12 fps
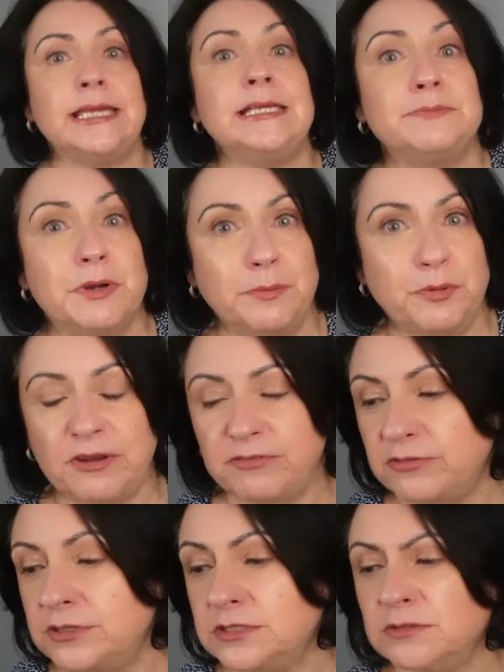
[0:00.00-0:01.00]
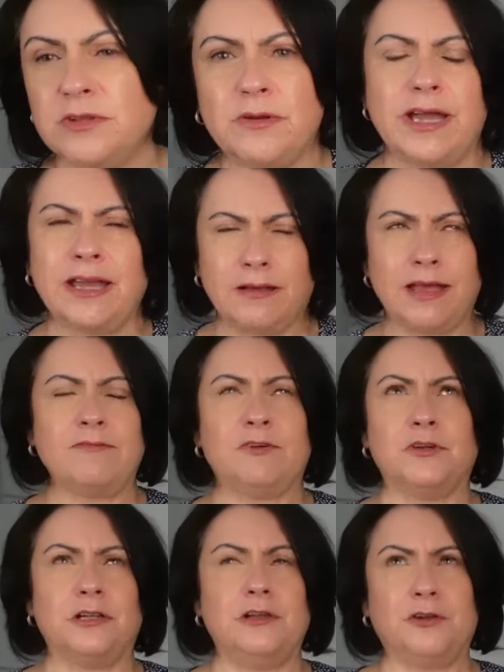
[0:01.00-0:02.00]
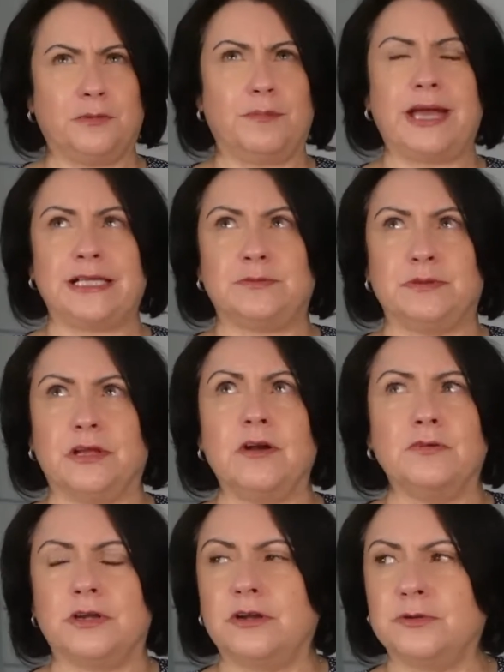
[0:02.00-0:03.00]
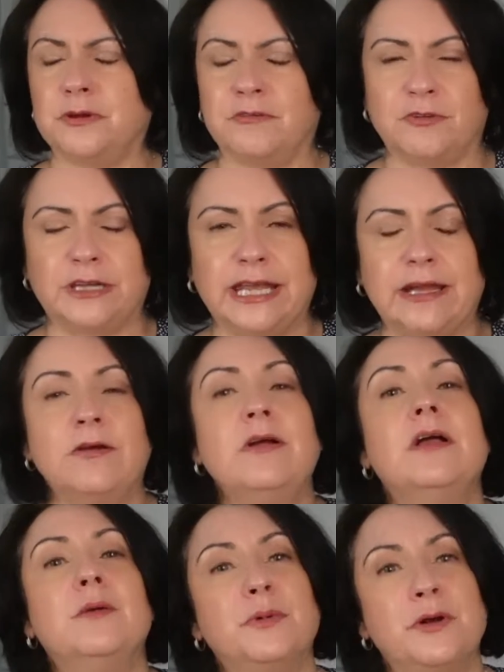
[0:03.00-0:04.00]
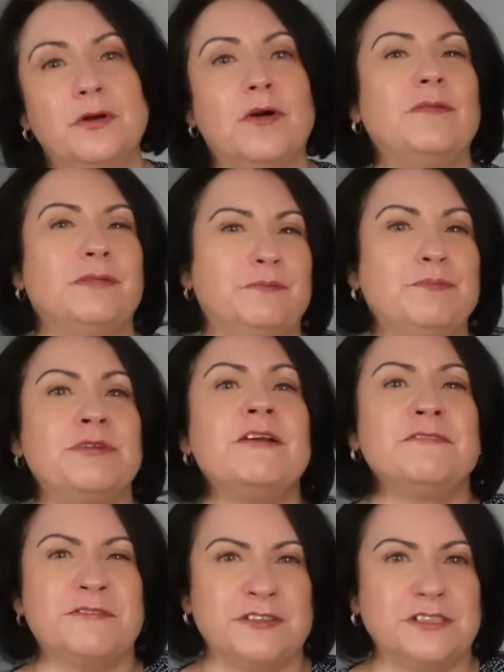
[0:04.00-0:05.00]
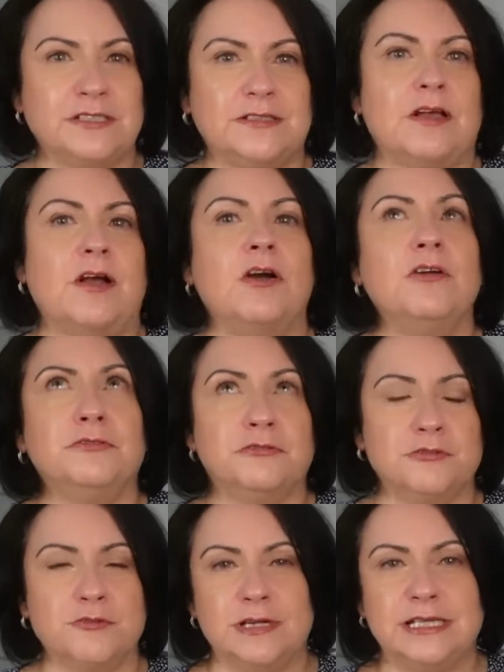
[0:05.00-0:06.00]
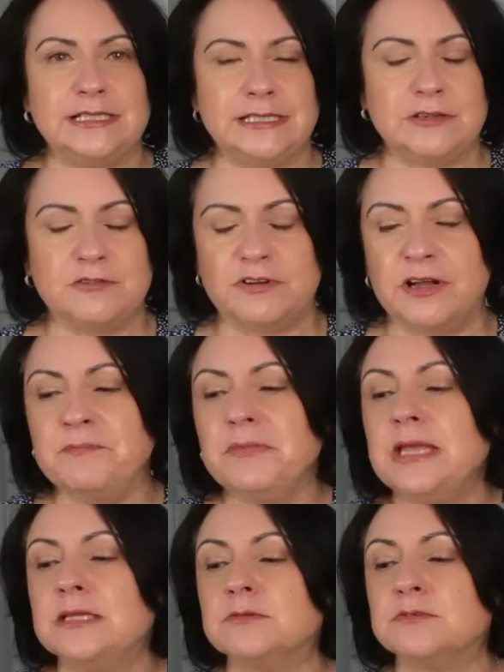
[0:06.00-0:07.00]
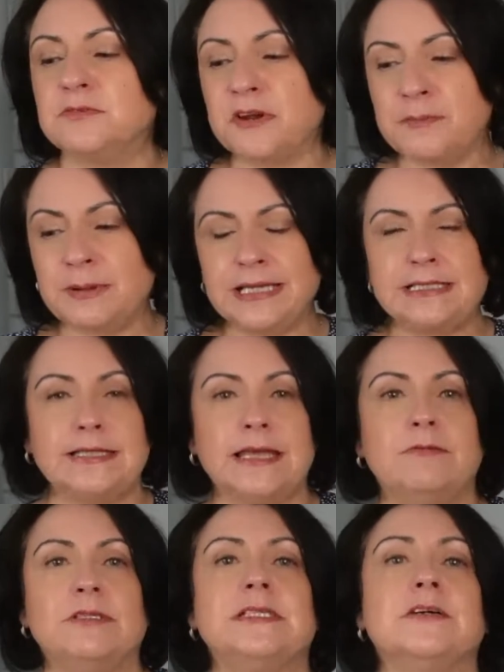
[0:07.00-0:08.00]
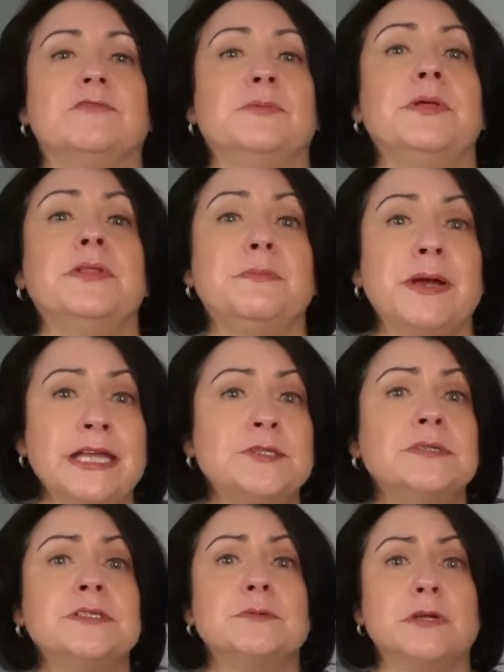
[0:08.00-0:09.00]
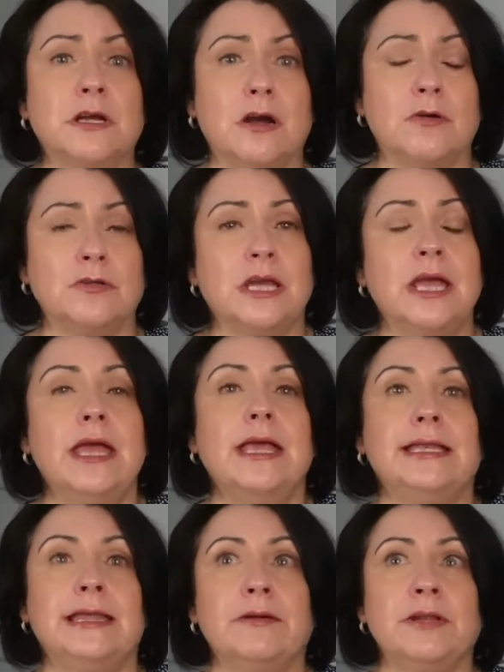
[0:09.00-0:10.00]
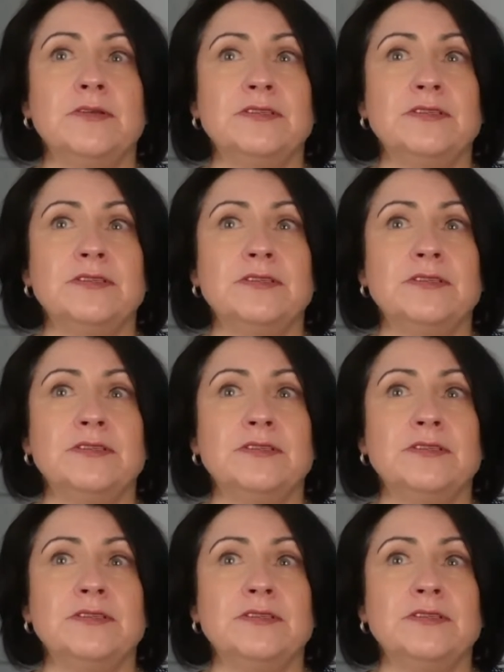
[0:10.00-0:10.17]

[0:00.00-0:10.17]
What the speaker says: is my preference, although I have got a lot of bags with gold hardware on now, but preference overall is silver. So I was very pleased that they were silver, but the beige ones were gold. Now, I know